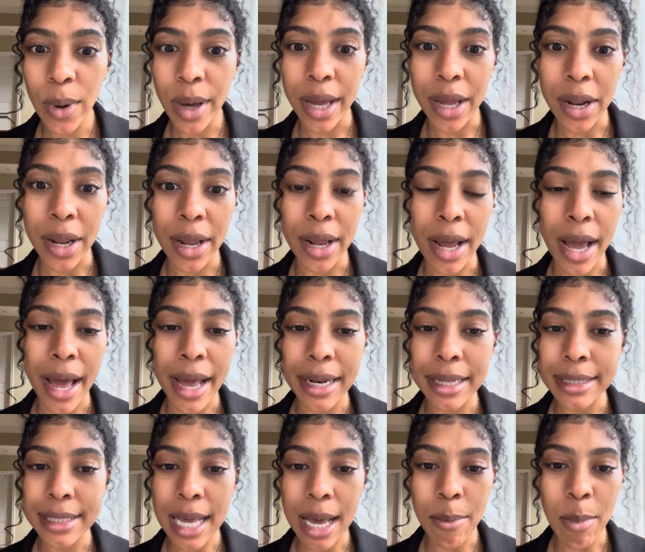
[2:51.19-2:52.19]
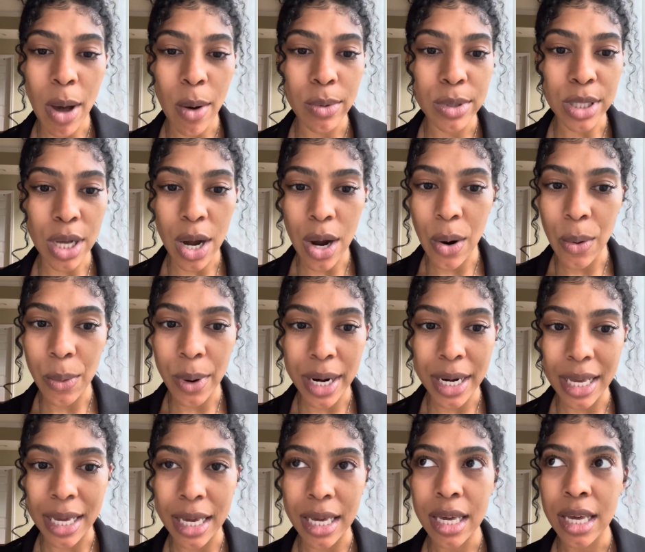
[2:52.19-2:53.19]
And at the time, I was
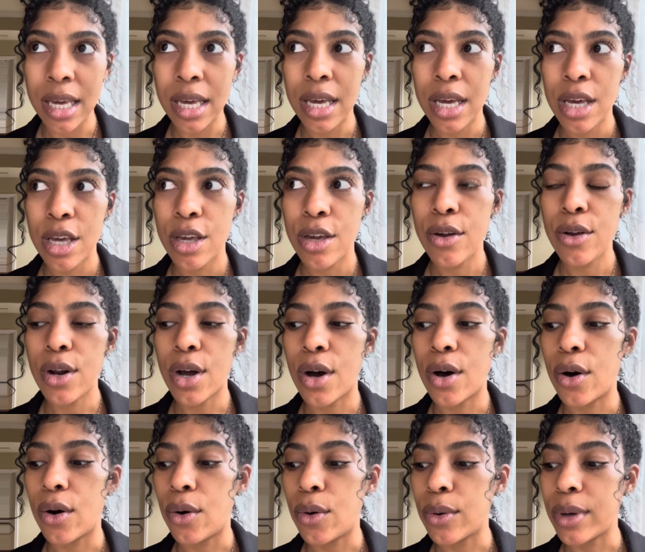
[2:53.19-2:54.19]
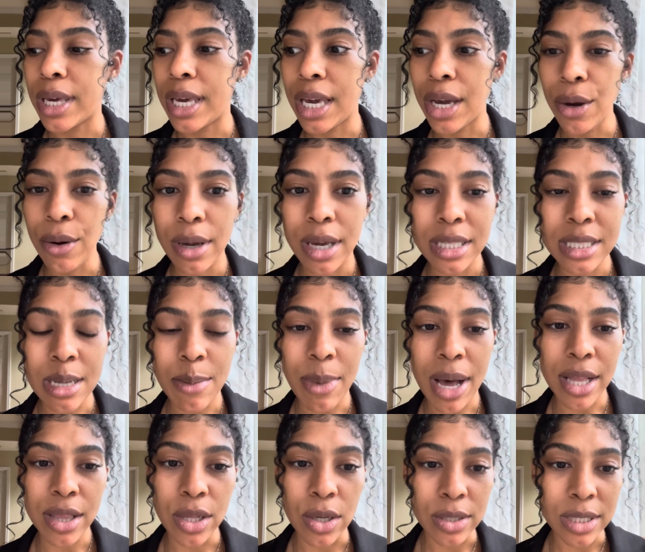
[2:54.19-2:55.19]
already, you know, curious
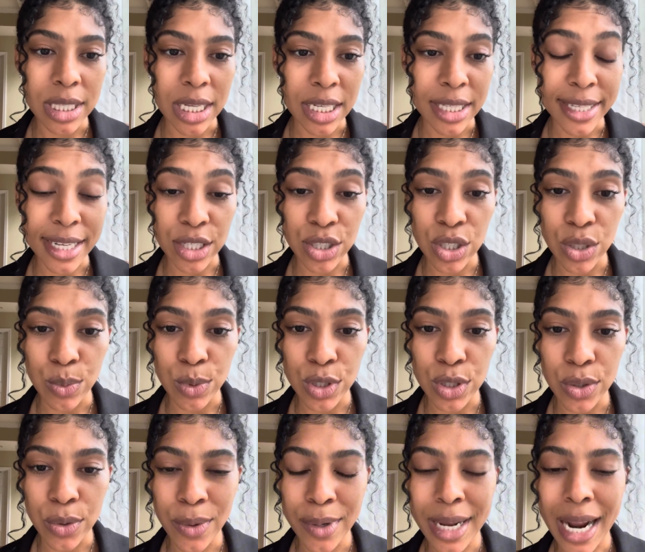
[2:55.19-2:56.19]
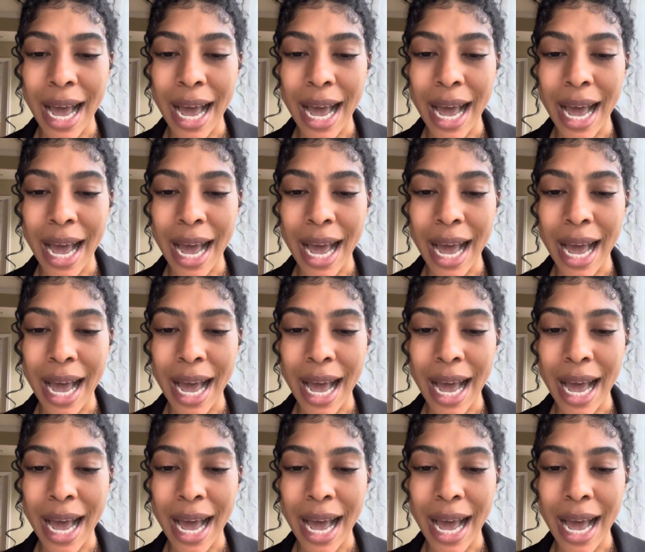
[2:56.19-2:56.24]
about those things that she was doing.